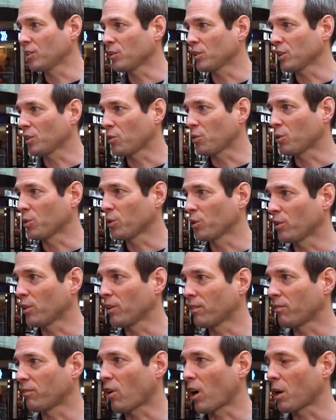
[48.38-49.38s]
at the corner
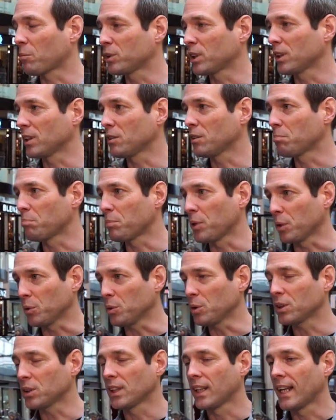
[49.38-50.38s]
of Robson and
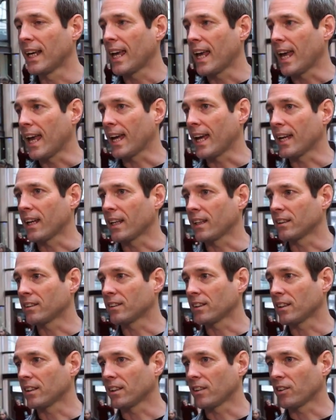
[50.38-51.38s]
Bute. And
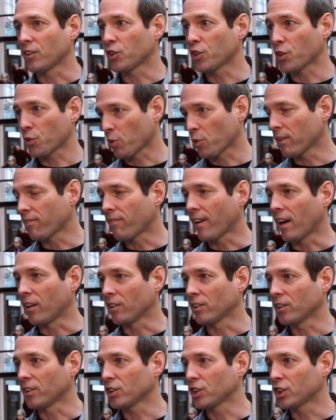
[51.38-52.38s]
uh, there's three
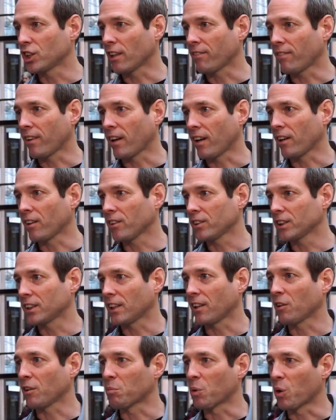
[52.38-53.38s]
founders, Jeff Hare,
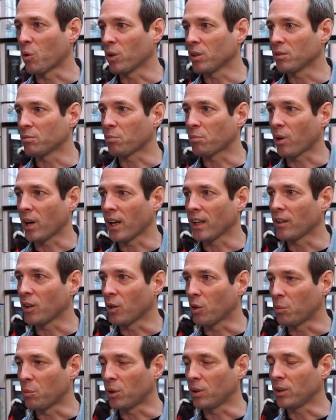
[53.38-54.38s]
Sarah Moen, Brian
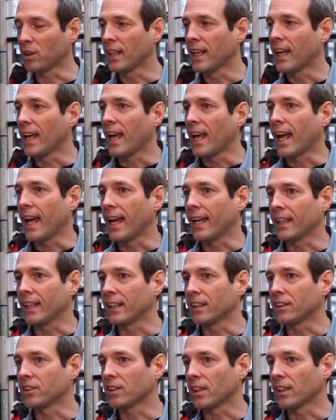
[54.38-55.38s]
Noble.
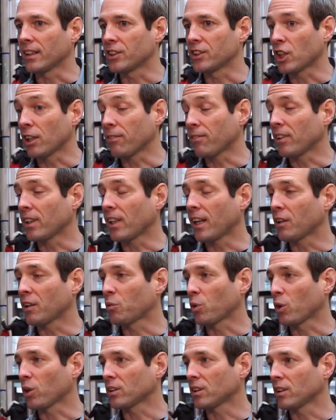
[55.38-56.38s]
And uh, Jeffrey had
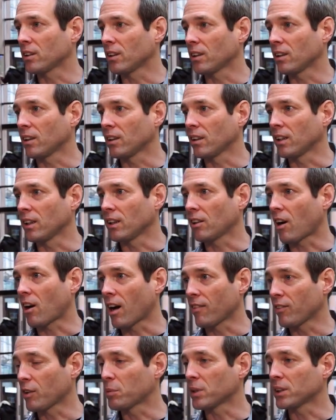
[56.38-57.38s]
worked in the
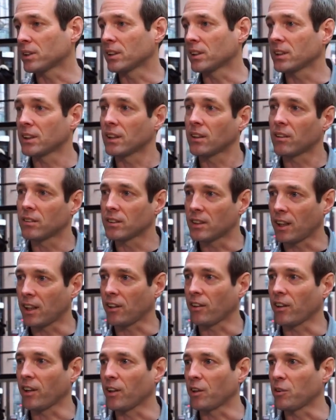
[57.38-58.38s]
coffee business in
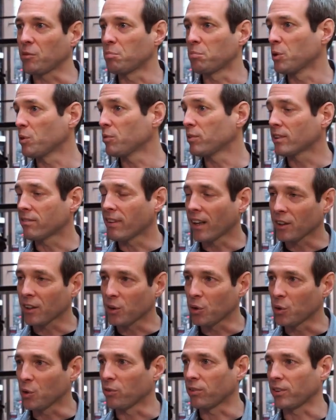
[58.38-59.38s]
Ontario, moved to
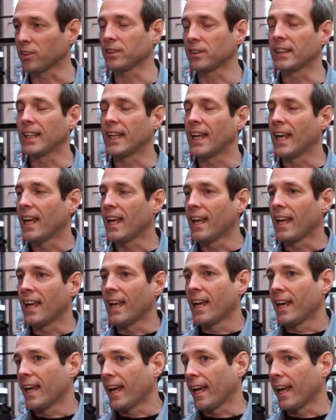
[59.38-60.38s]
Vancouver,
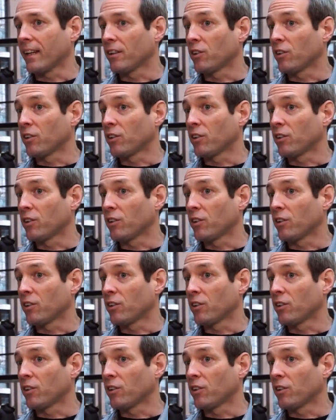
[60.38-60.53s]
and